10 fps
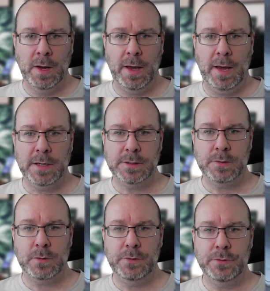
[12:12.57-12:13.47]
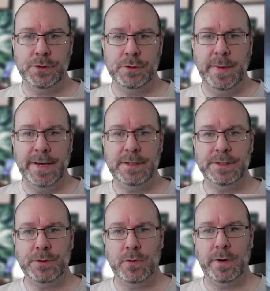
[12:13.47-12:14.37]
So you should make
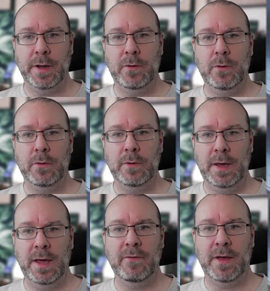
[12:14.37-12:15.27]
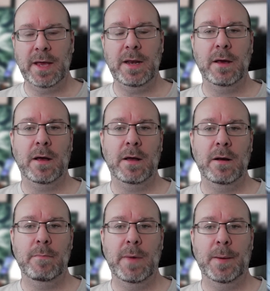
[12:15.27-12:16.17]
sure that you don't have any
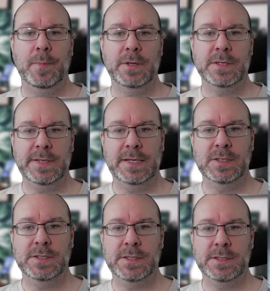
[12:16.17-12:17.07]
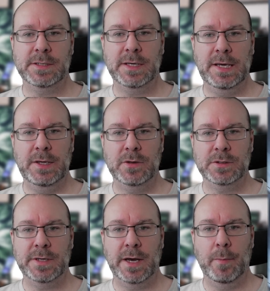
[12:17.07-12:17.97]
unmapped statuses in your
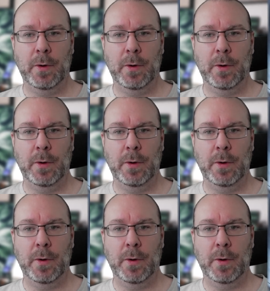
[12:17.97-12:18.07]
sidebar.